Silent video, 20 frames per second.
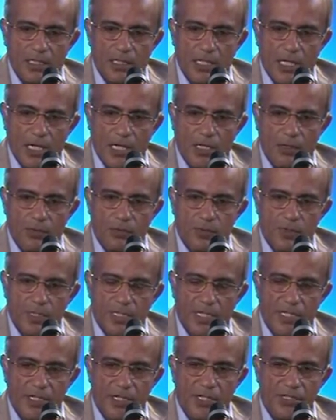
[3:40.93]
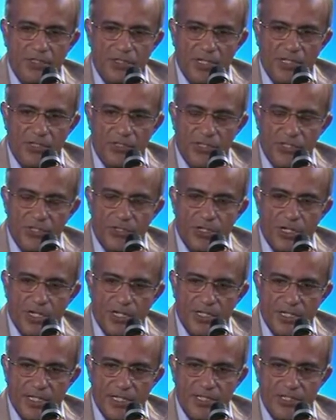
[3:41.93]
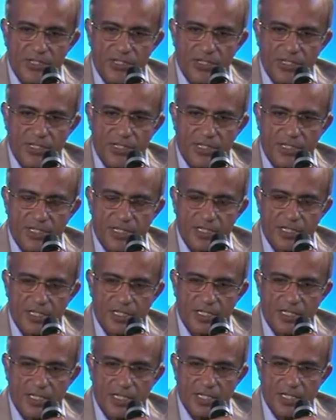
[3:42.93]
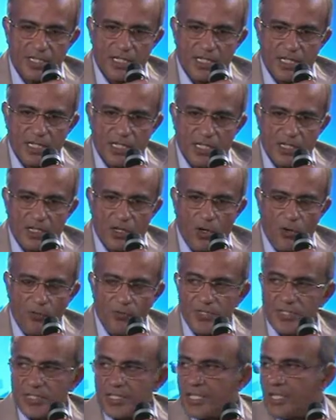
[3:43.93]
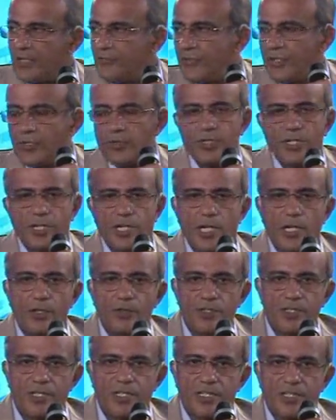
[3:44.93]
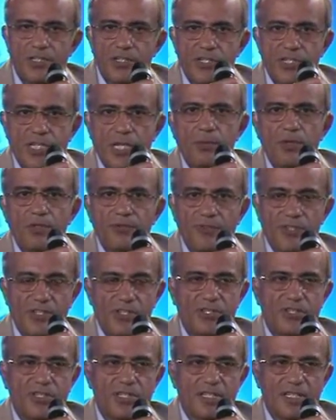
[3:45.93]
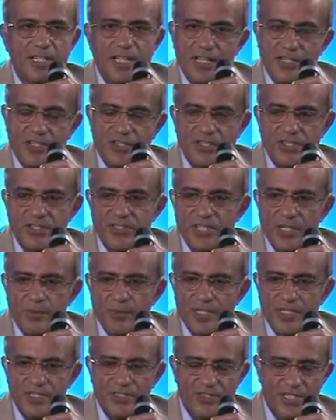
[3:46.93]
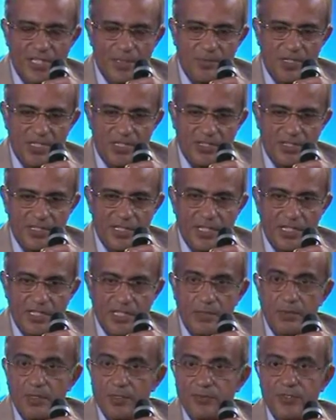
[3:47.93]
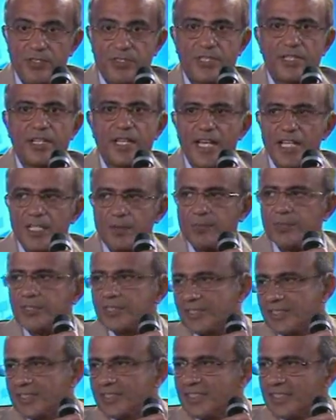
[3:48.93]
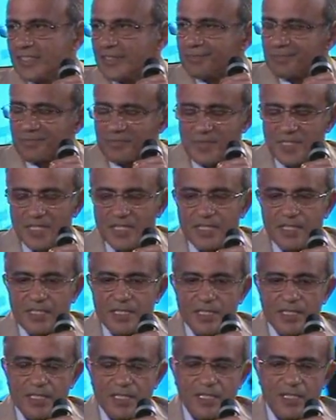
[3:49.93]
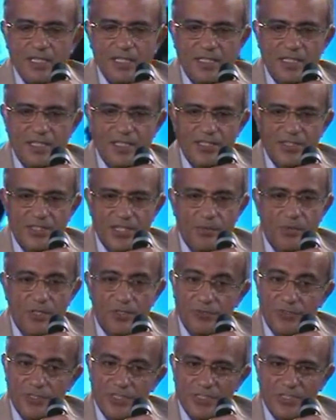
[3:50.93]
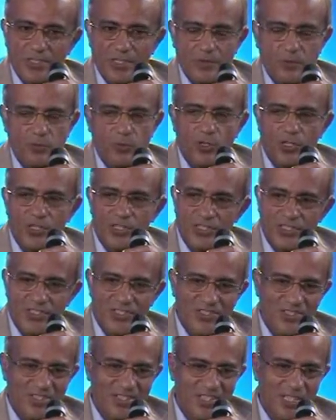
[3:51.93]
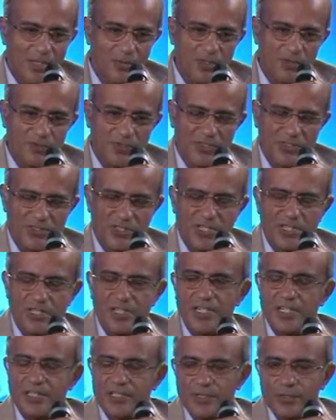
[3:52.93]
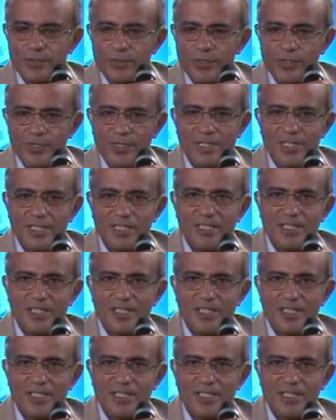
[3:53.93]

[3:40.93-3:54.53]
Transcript: Now, in this context, obviously, if you look around, some of us, as Seema described yesterday, some of us are gallopers. Yeah? Some of us are walkers. Some of us just hit the road,